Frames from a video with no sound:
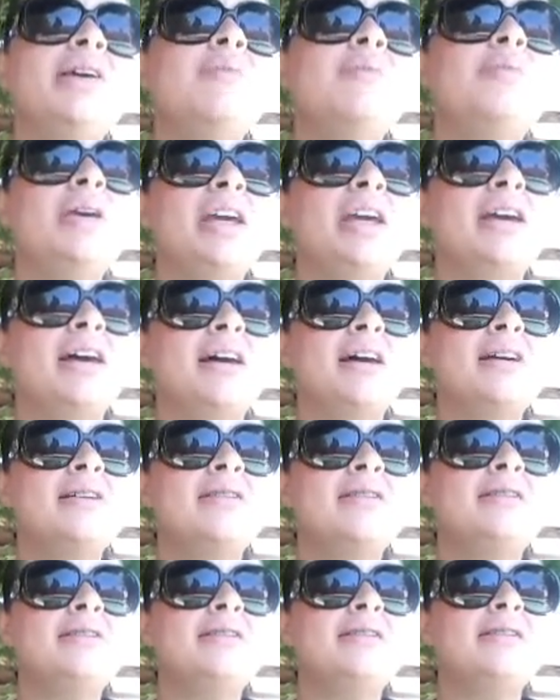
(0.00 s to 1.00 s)

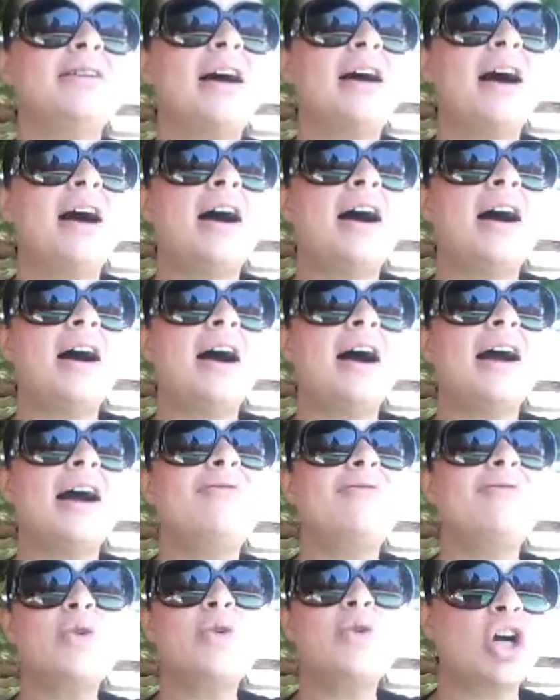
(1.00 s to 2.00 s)
because
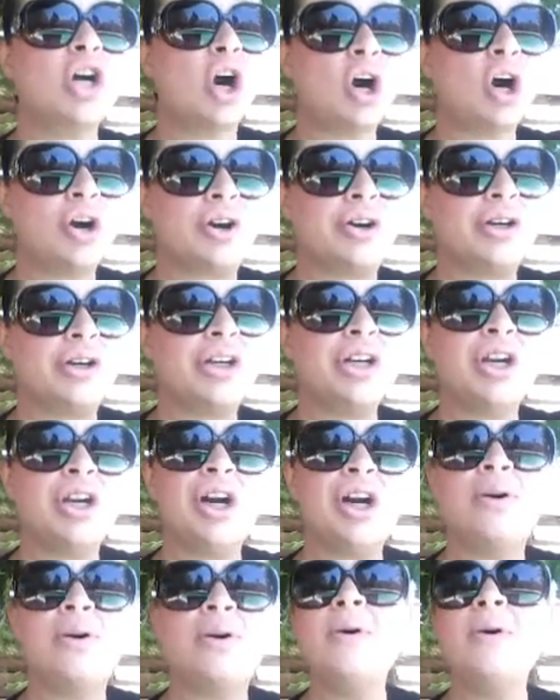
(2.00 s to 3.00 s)
I've worked hard, you
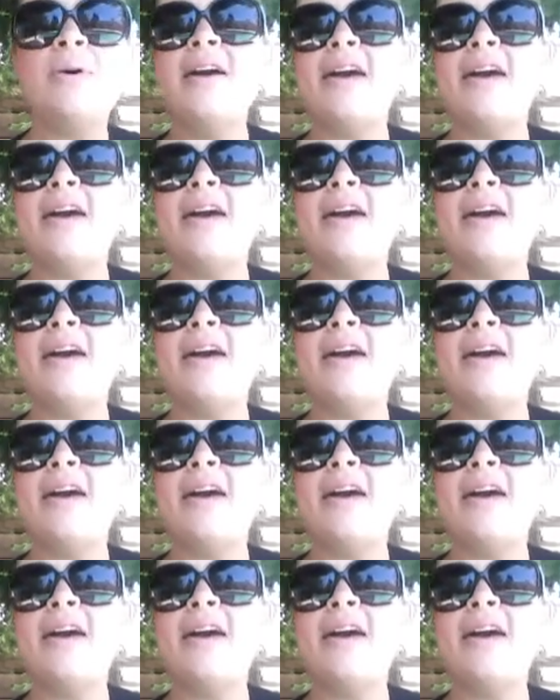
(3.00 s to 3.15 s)
know.